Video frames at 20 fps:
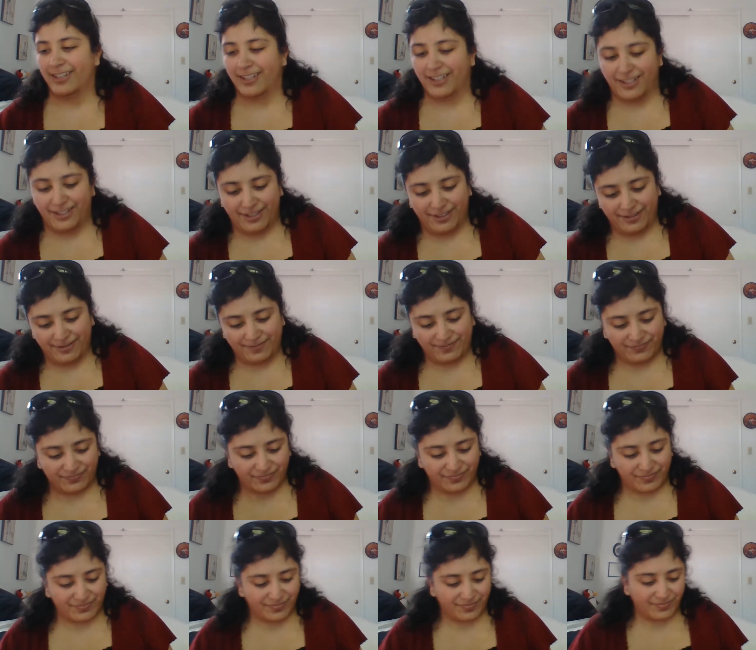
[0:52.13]

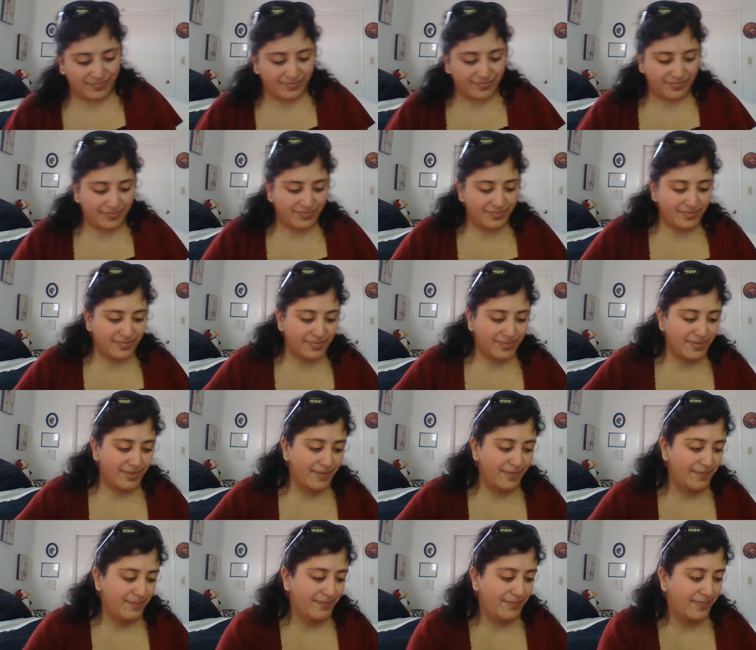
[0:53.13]

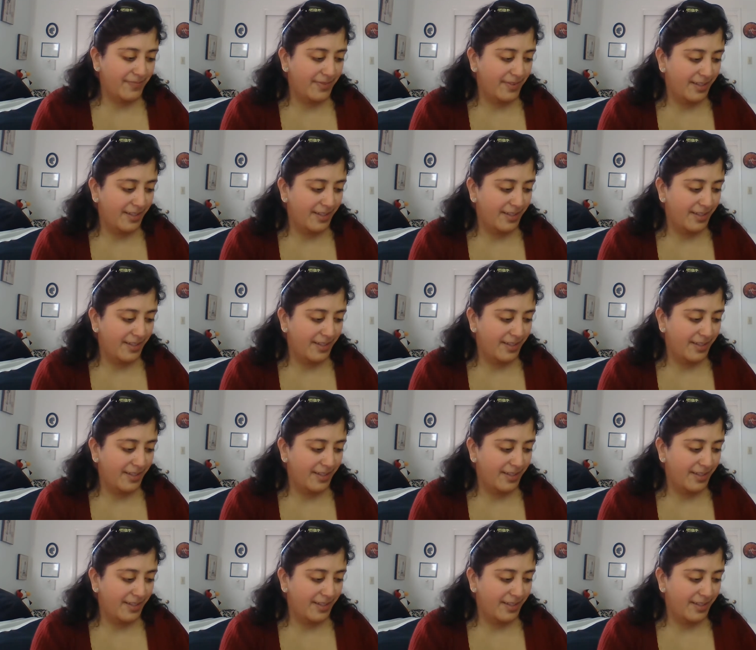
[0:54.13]
[no speech]